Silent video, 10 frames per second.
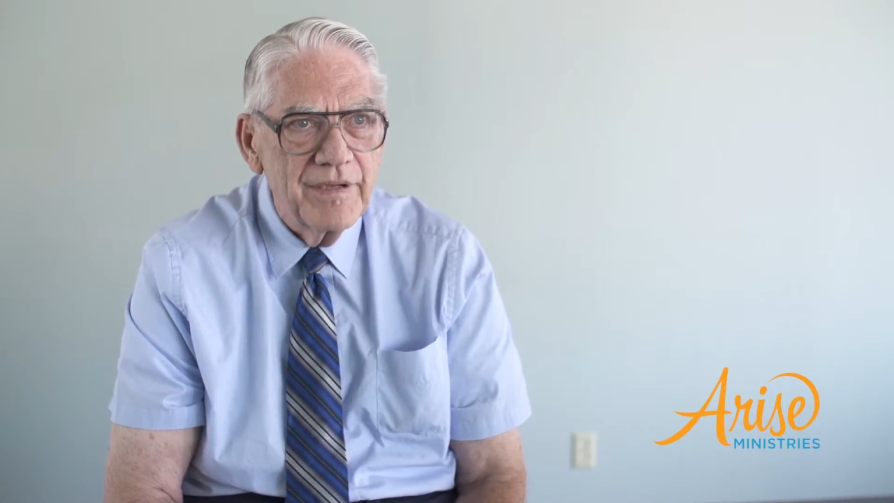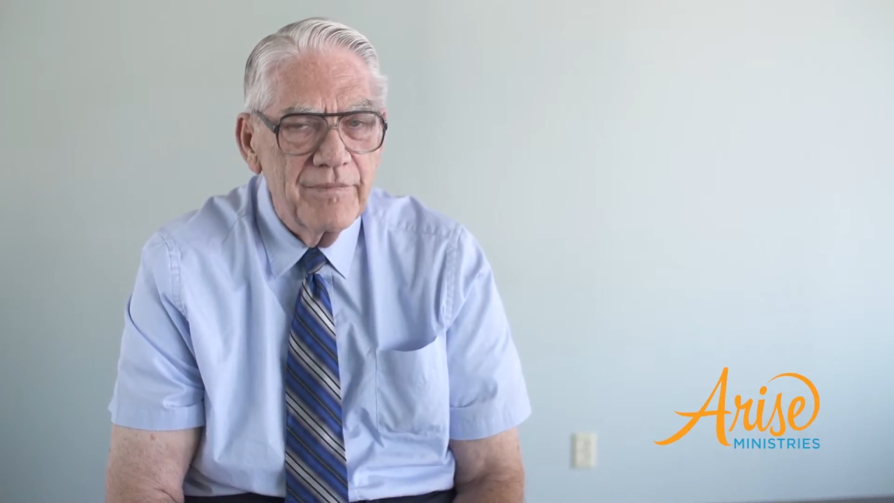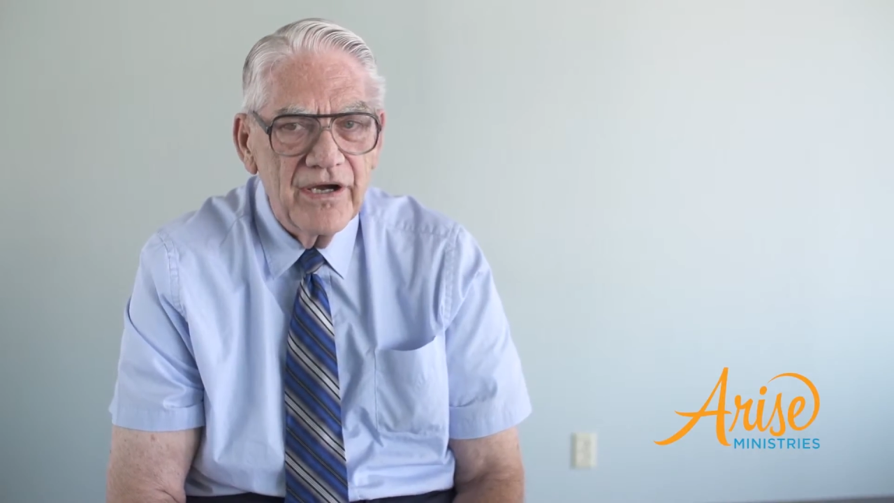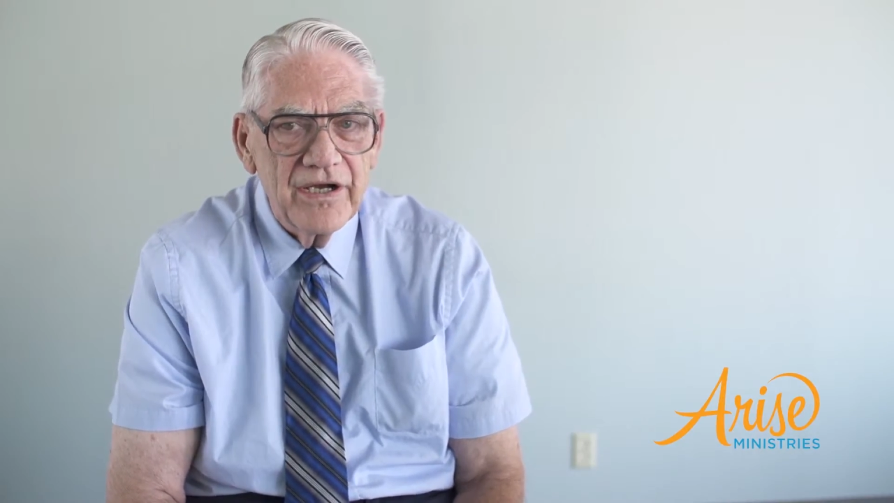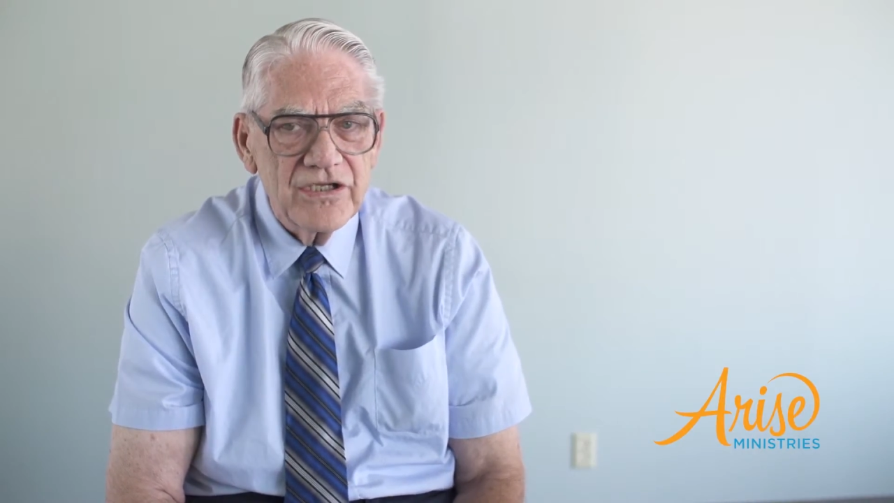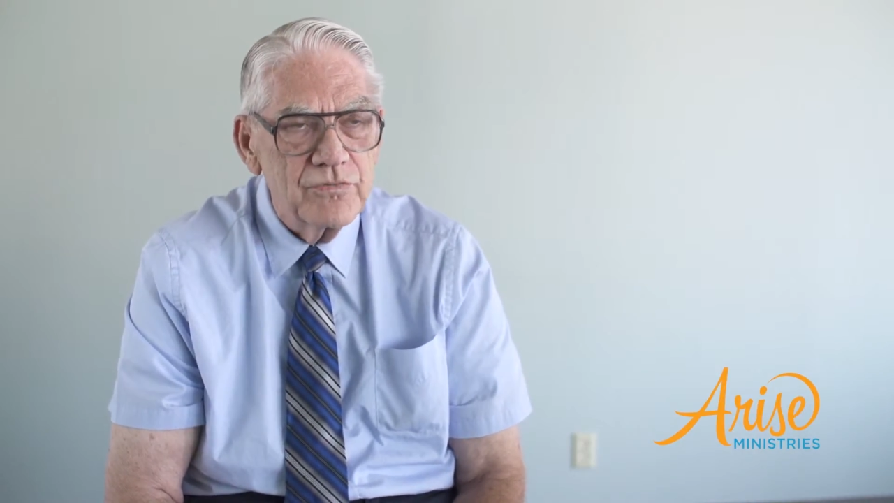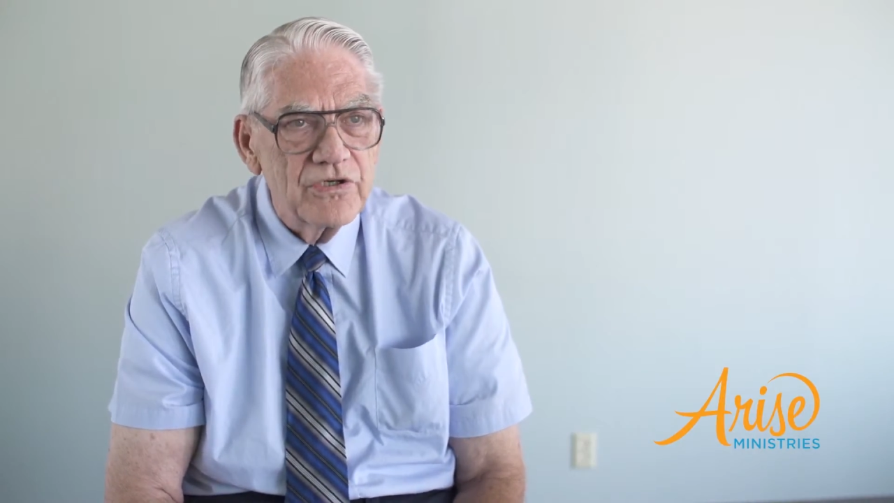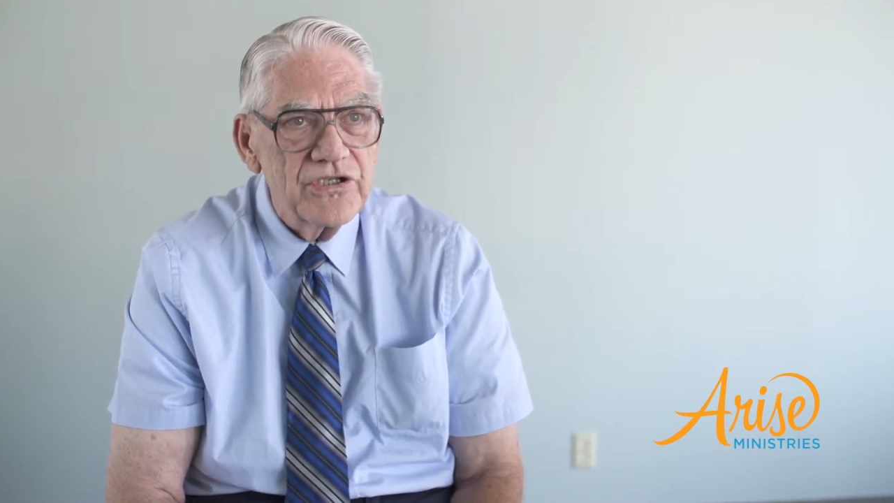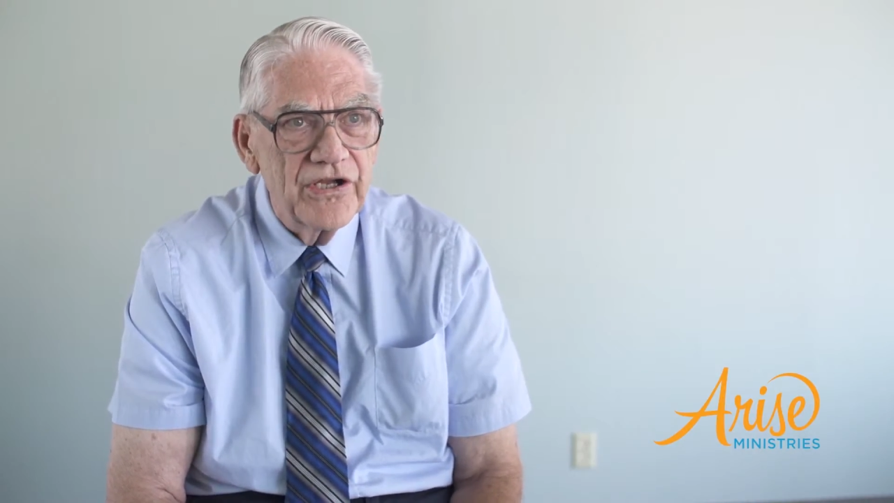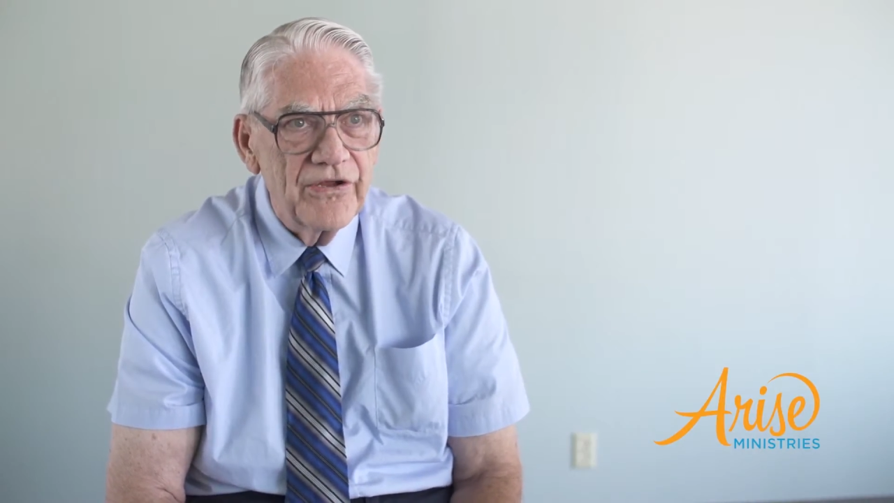be married is
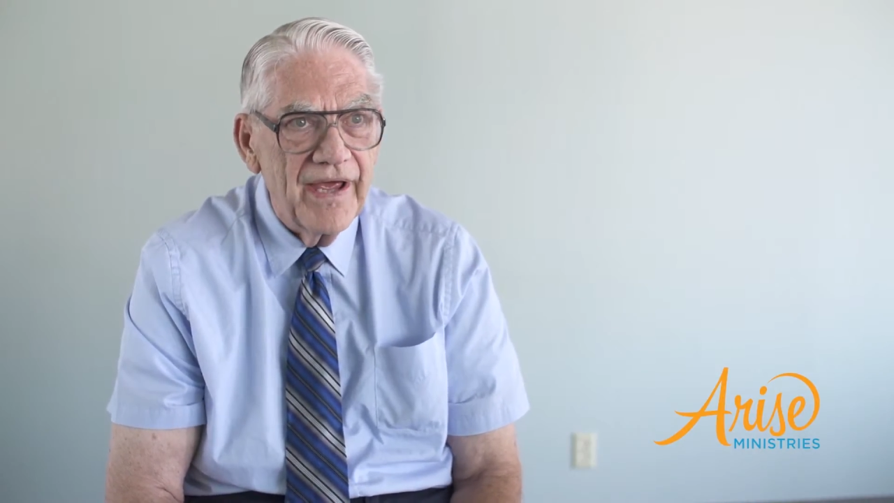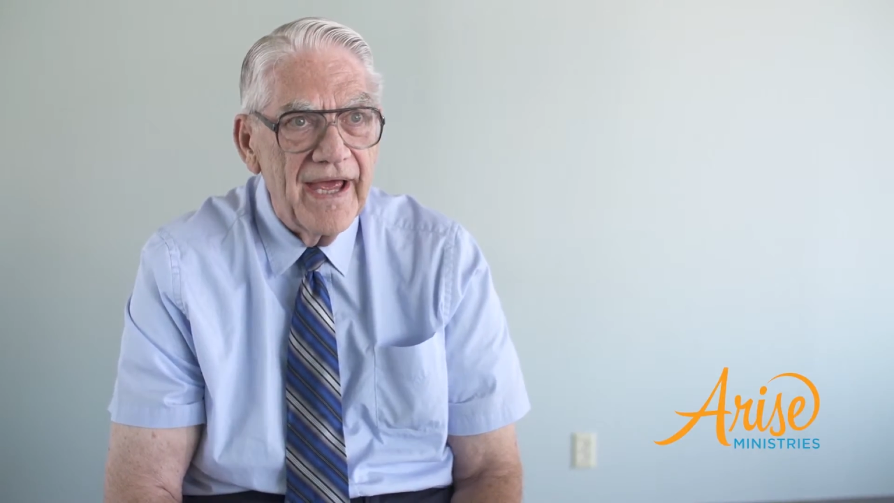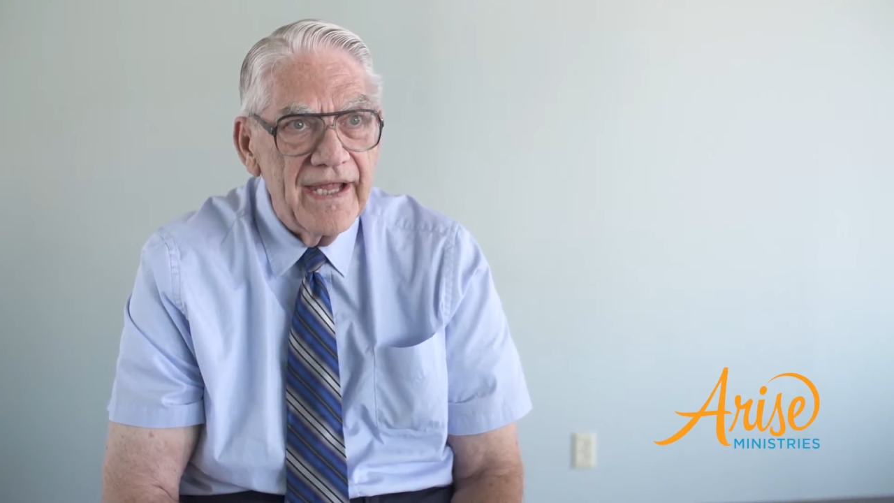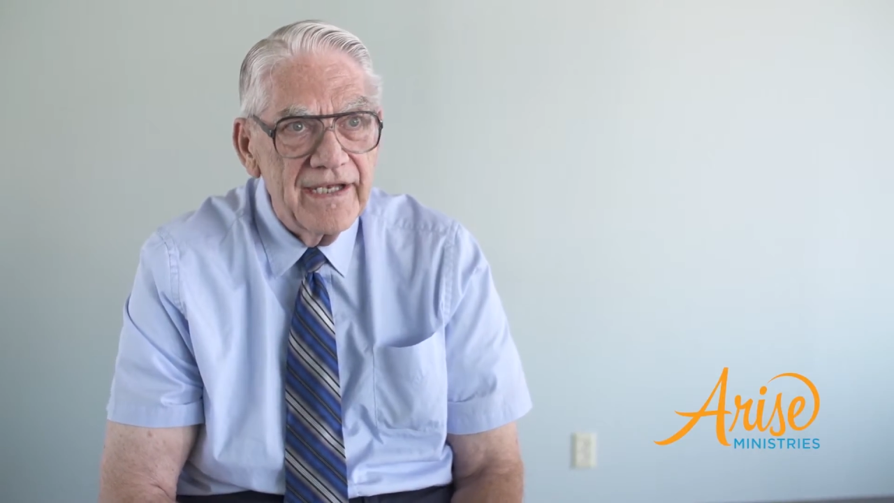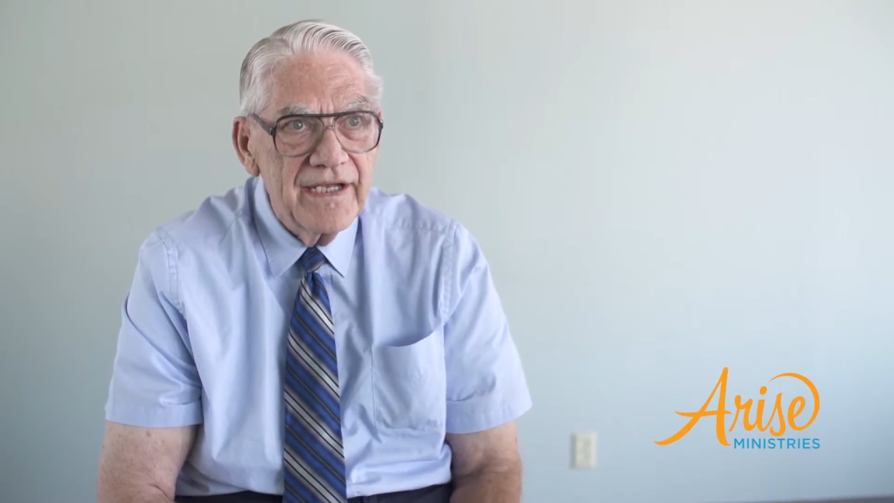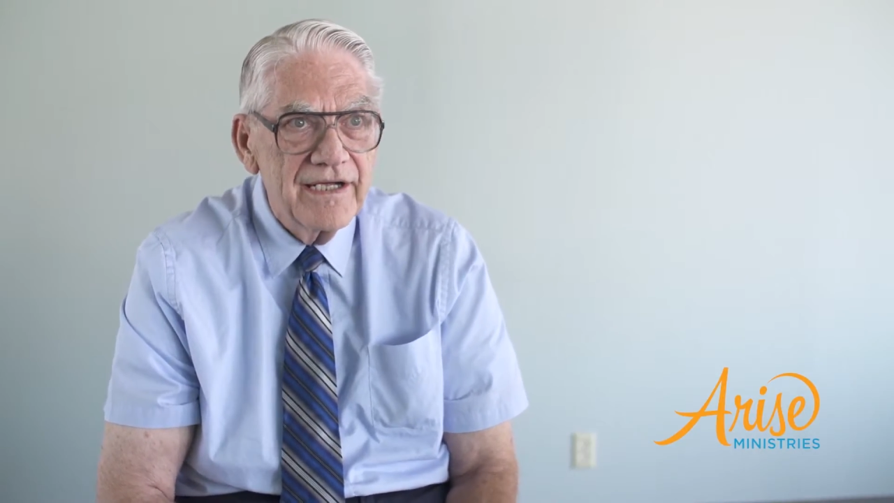wishing you had.